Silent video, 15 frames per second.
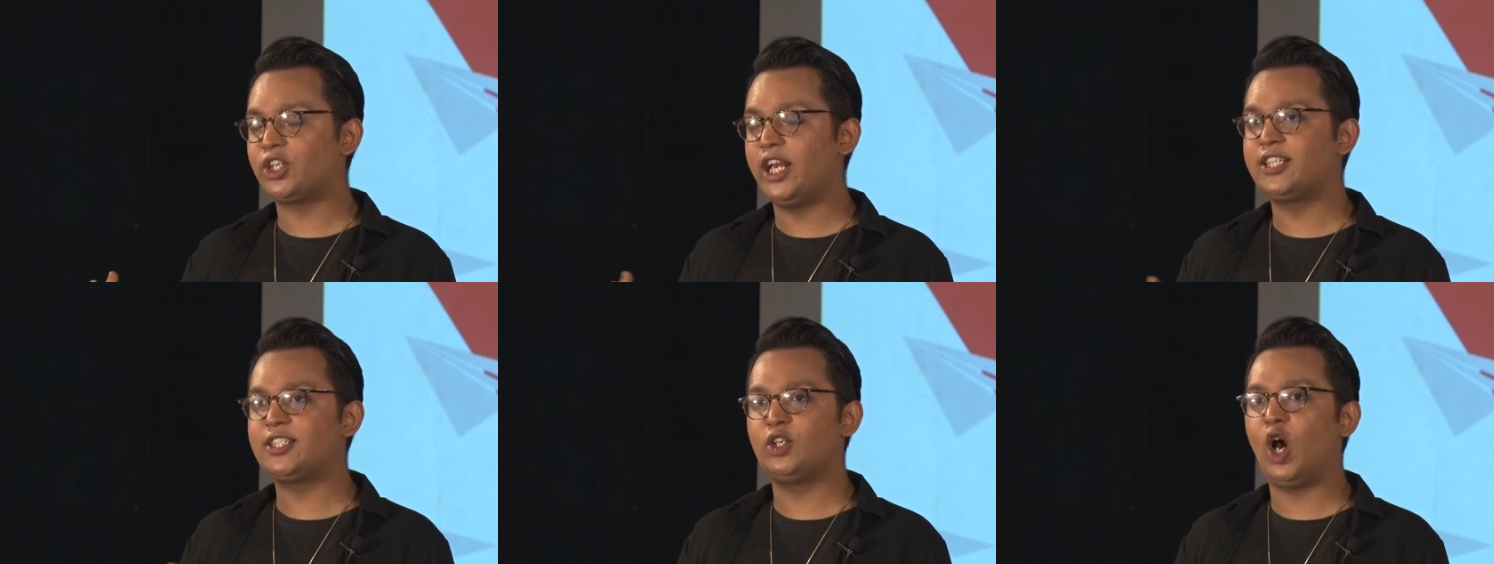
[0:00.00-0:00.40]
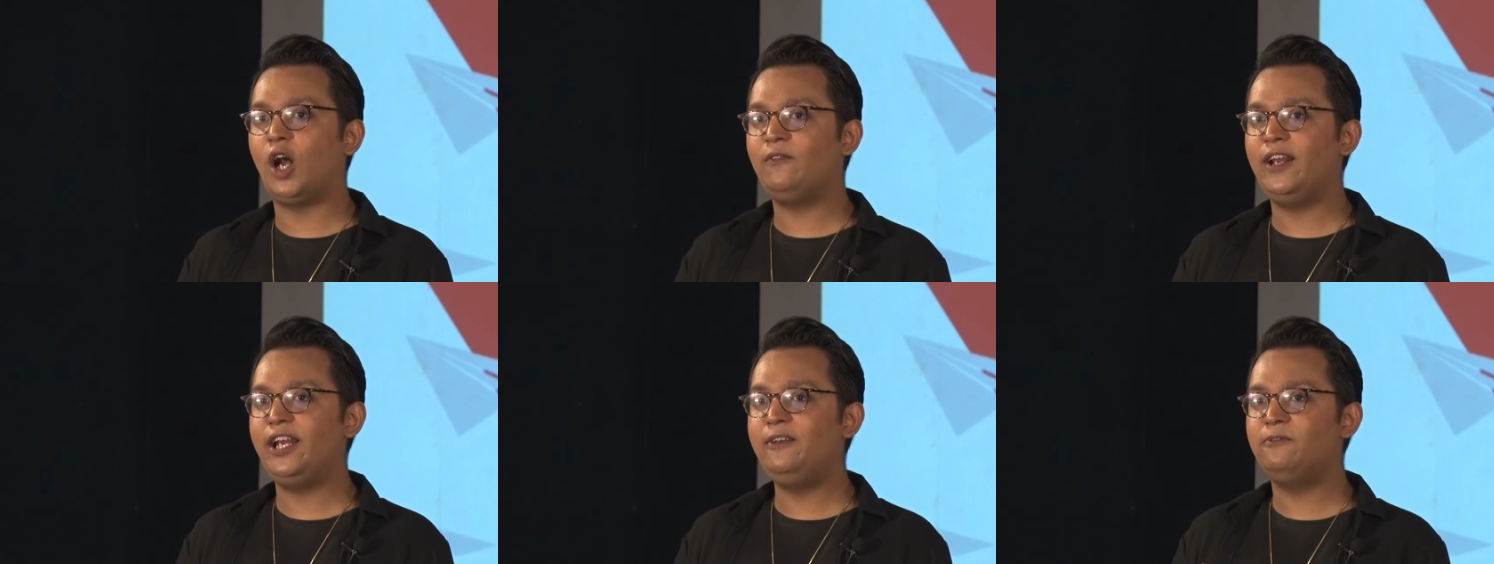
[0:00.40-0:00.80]
it's
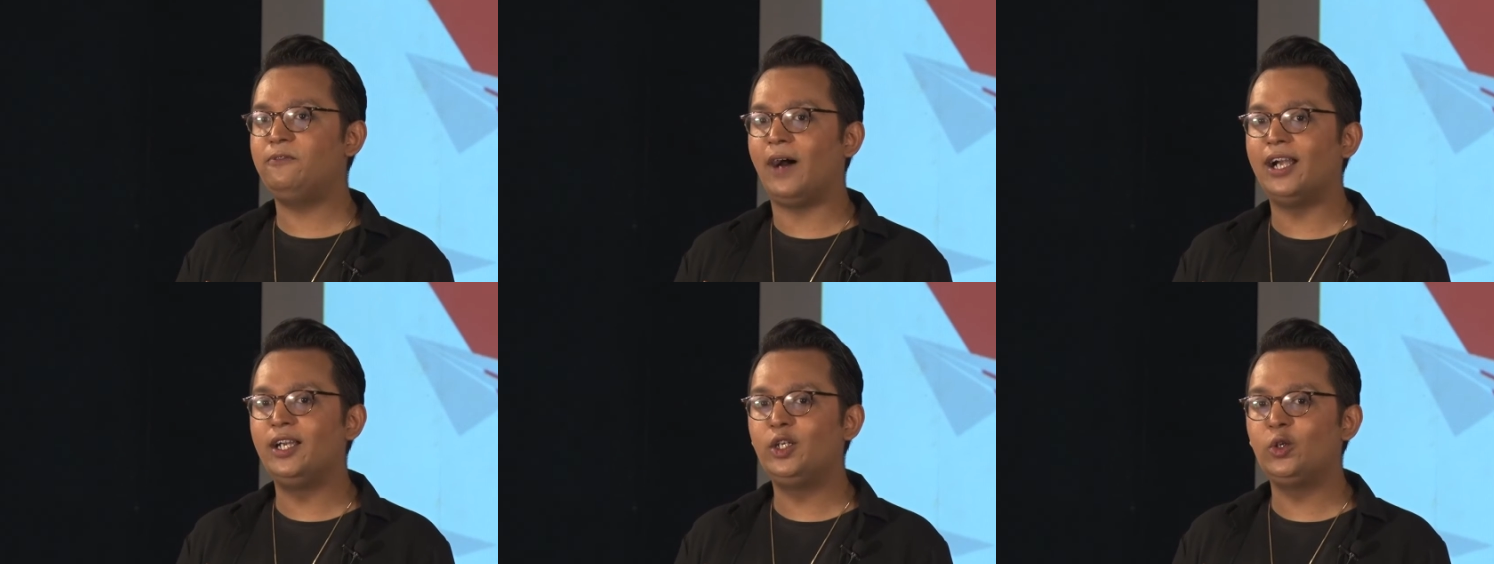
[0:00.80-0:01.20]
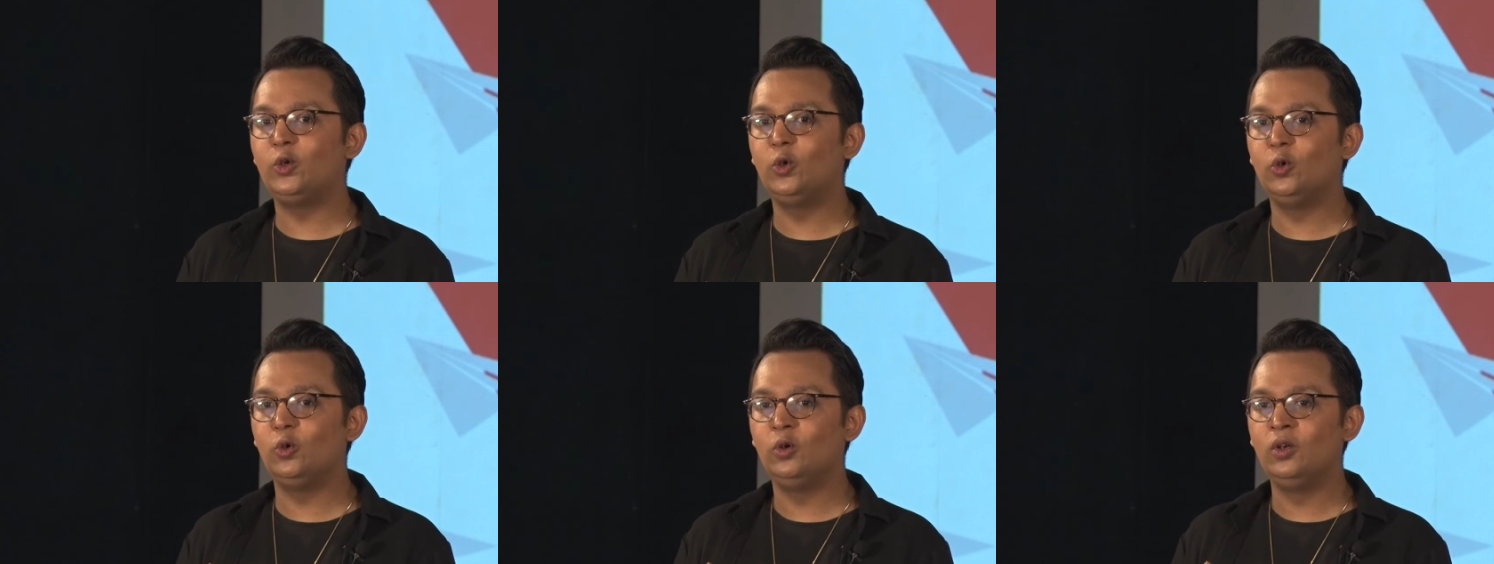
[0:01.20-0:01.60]
not very fun
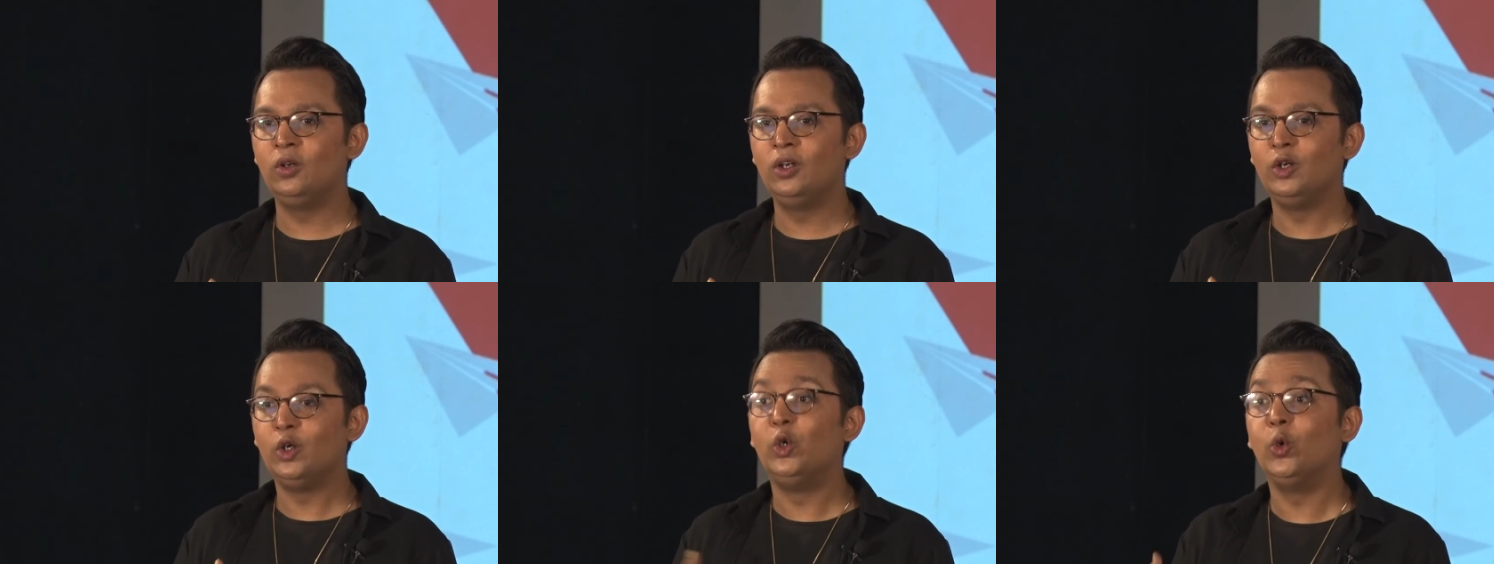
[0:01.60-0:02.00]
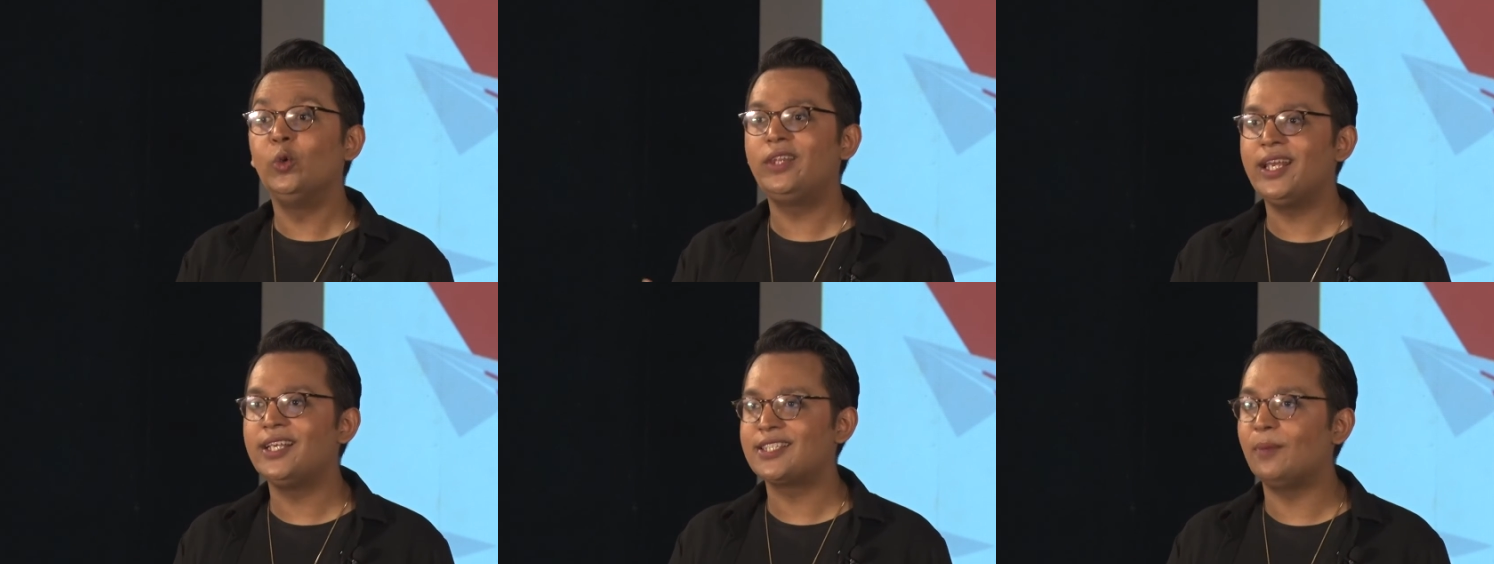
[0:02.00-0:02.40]
to do
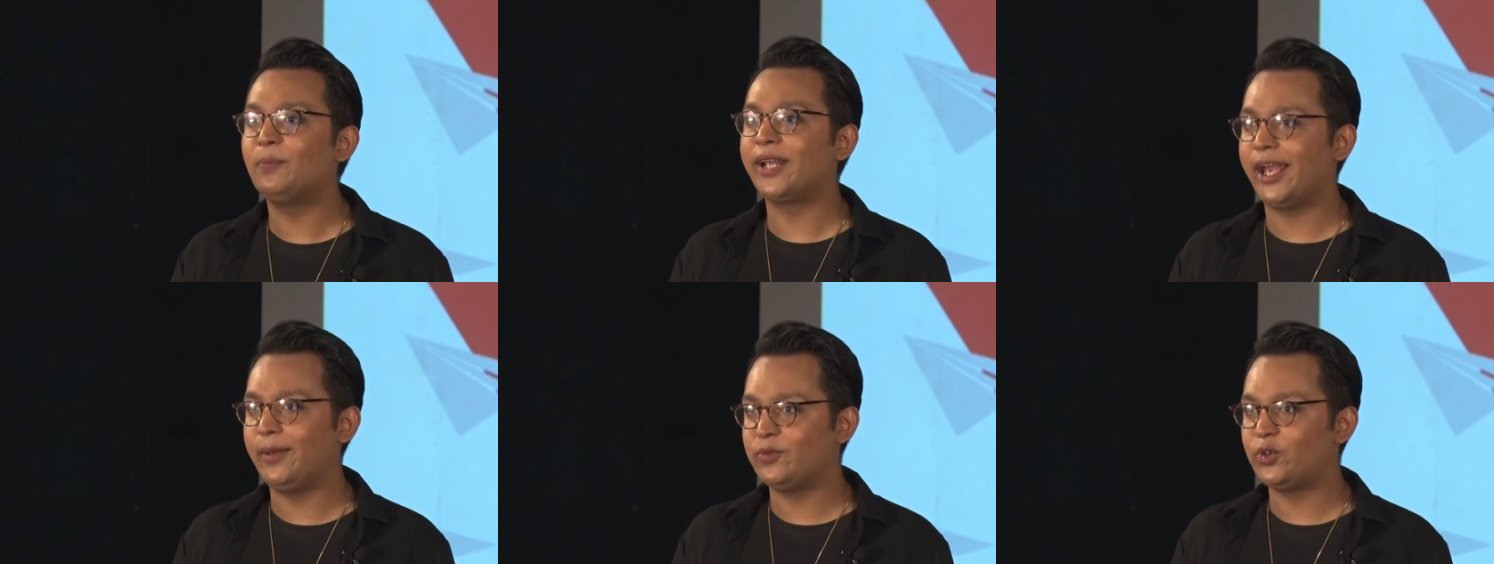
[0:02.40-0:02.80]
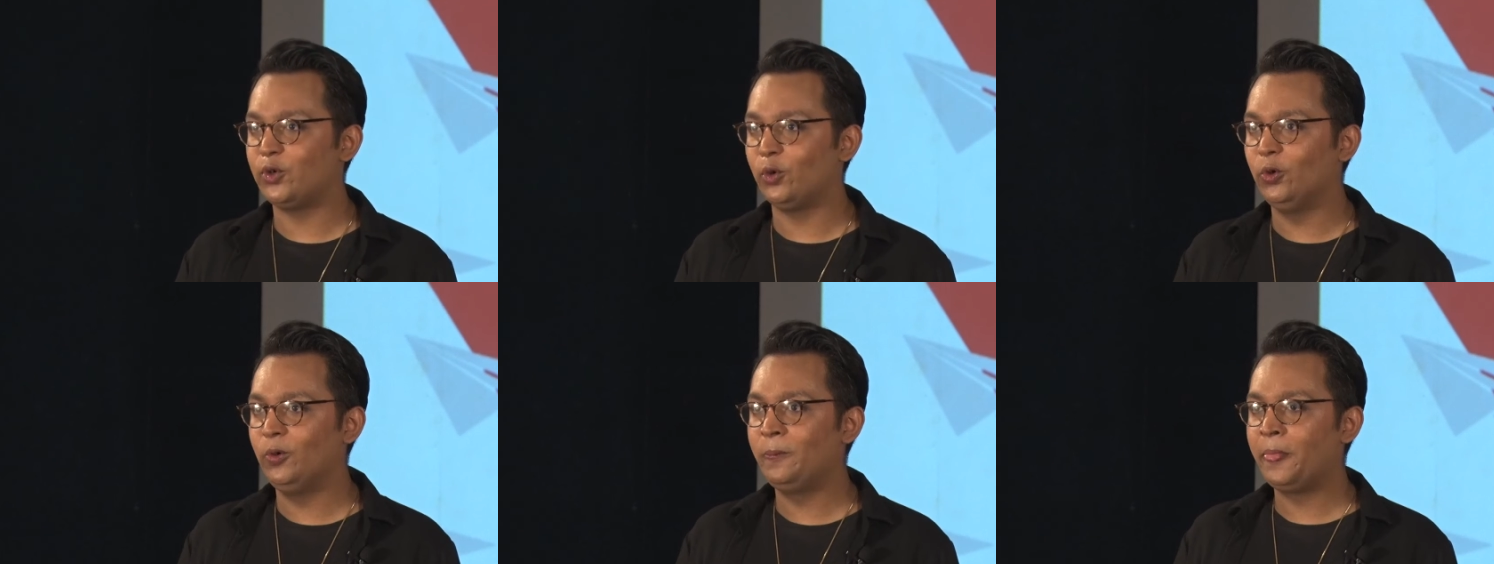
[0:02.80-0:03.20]
things sometimes, you
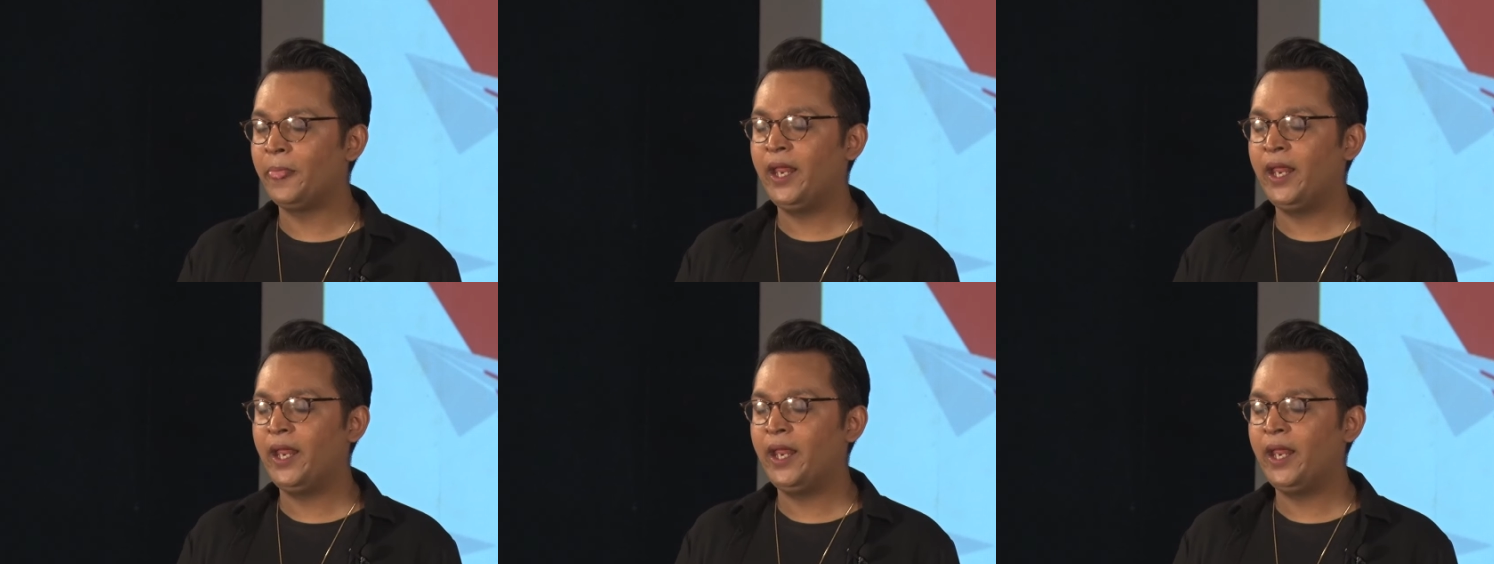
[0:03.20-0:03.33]
know.